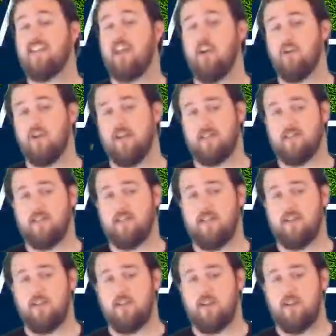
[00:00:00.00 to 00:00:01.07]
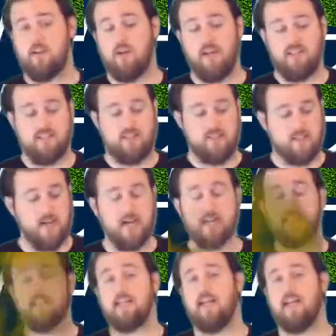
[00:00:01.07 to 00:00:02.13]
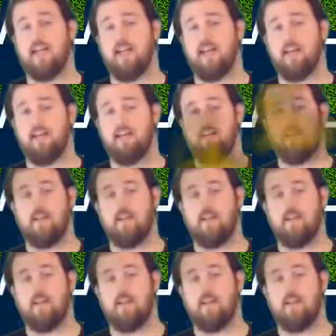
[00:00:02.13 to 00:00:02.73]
Garrett and Scott Linehan,